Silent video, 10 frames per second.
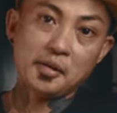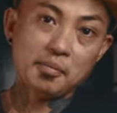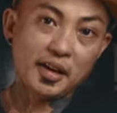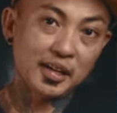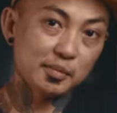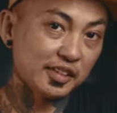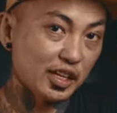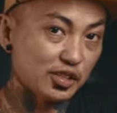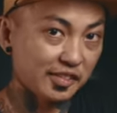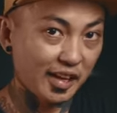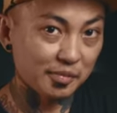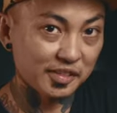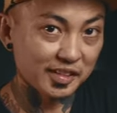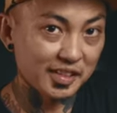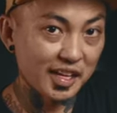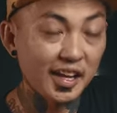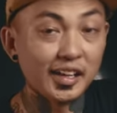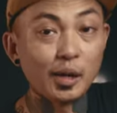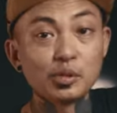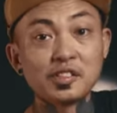My name is Asia Sampson,
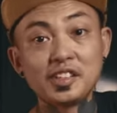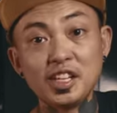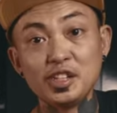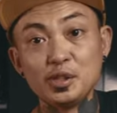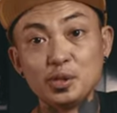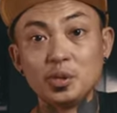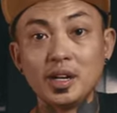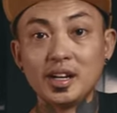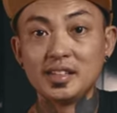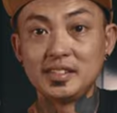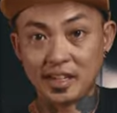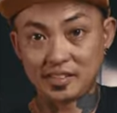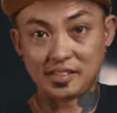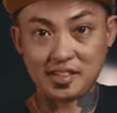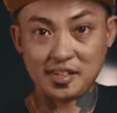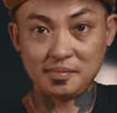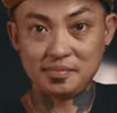and I will see you next time.